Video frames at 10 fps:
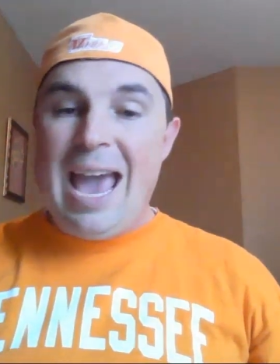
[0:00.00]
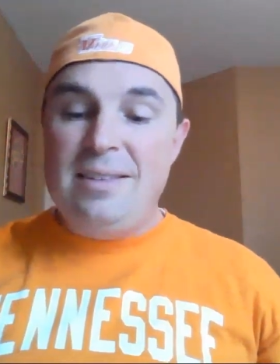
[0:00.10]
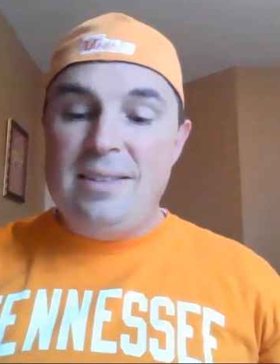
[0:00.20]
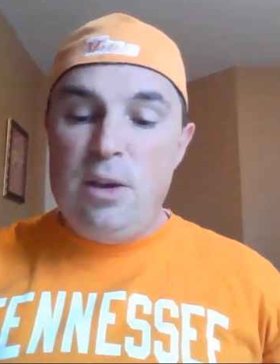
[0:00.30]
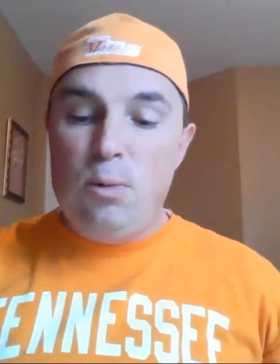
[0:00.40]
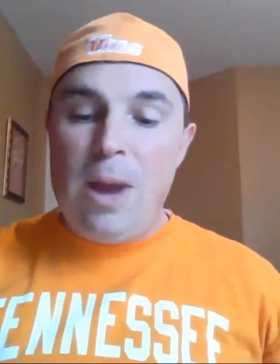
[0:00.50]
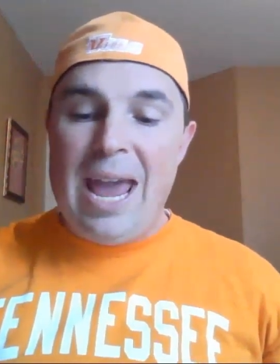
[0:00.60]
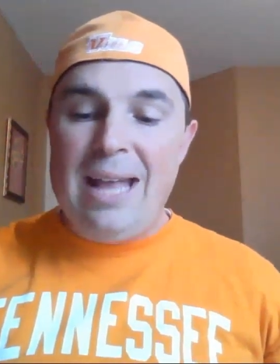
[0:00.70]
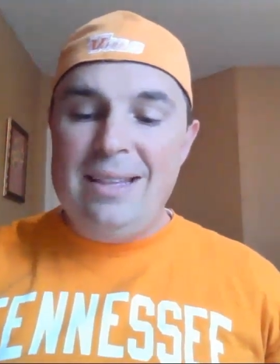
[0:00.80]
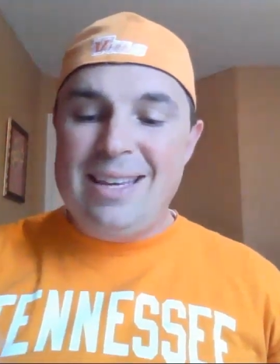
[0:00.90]
As he
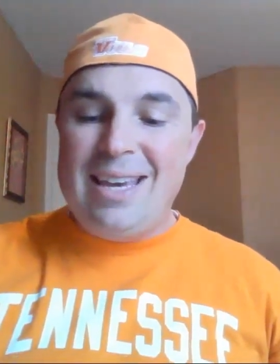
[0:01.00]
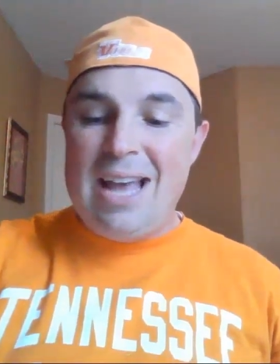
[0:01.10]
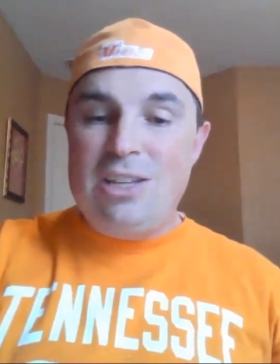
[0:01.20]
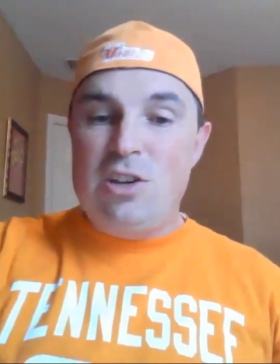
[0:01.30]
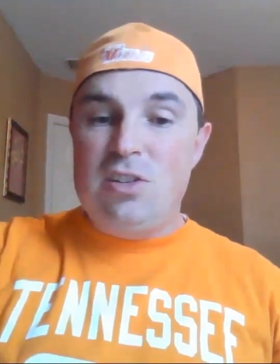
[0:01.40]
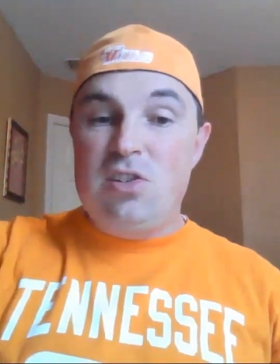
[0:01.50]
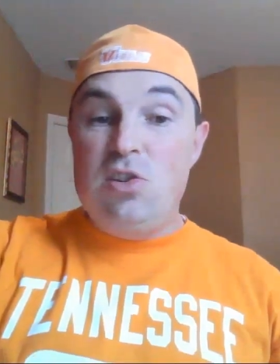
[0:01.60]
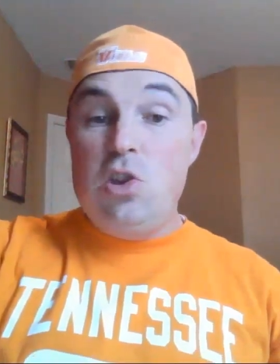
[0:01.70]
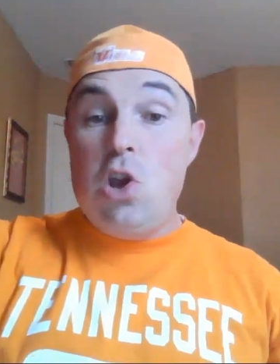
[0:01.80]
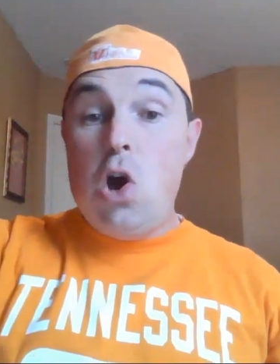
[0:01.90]
ran to catch his
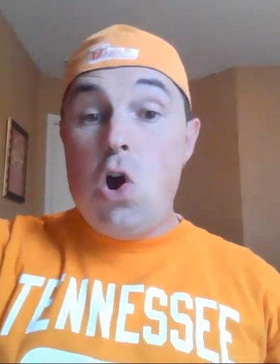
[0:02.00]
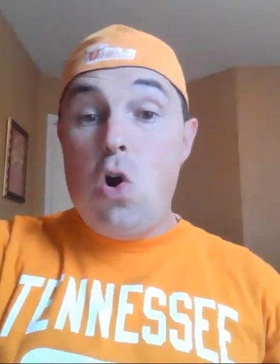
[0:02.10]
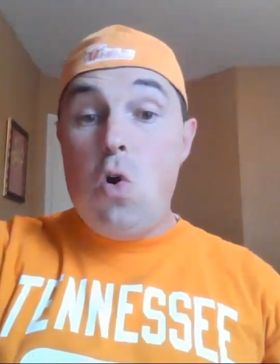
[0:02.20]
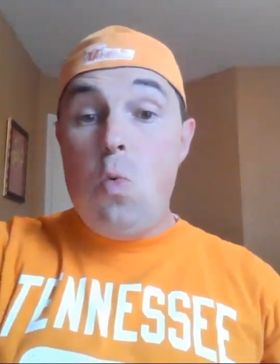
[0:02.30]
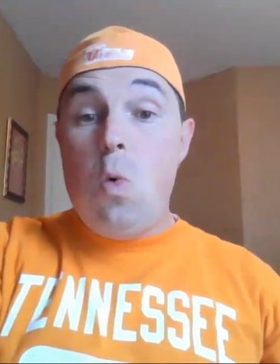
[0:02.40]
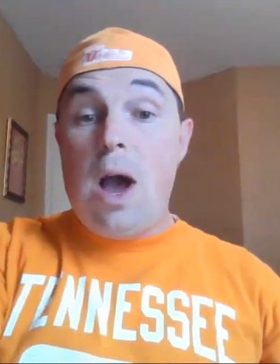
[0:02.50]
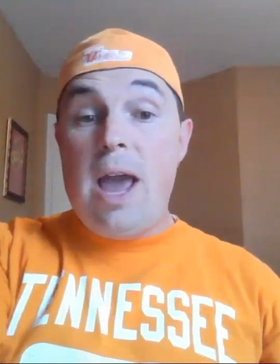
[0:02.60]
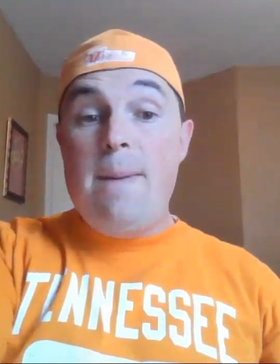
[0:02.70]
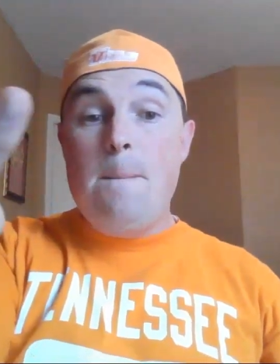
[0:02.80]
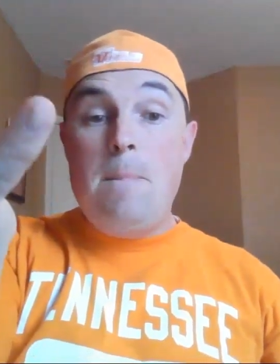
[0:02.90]

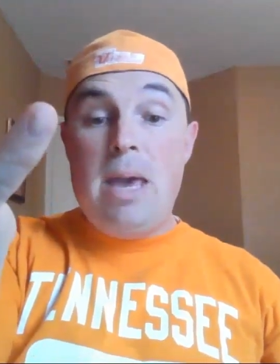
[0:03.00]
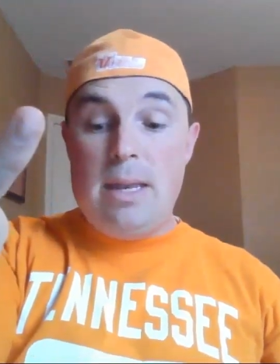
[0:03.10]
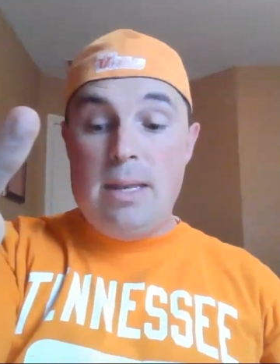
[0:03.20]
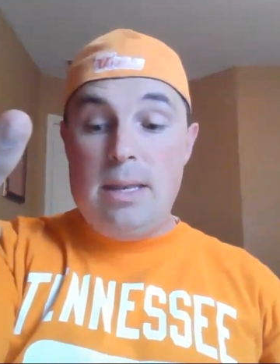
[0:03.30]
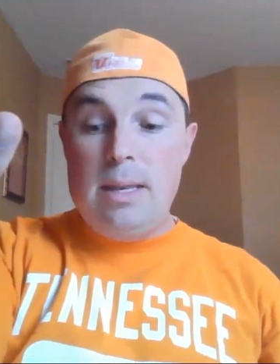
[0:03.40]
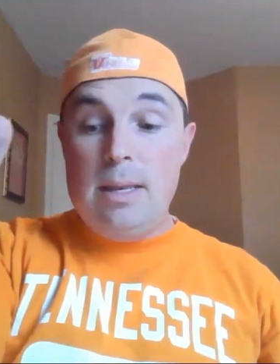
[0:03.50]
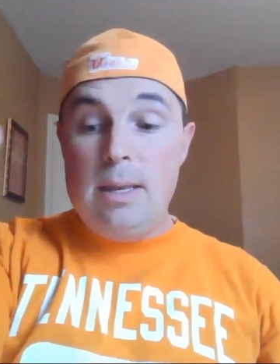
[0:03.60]
snow-white Mitten,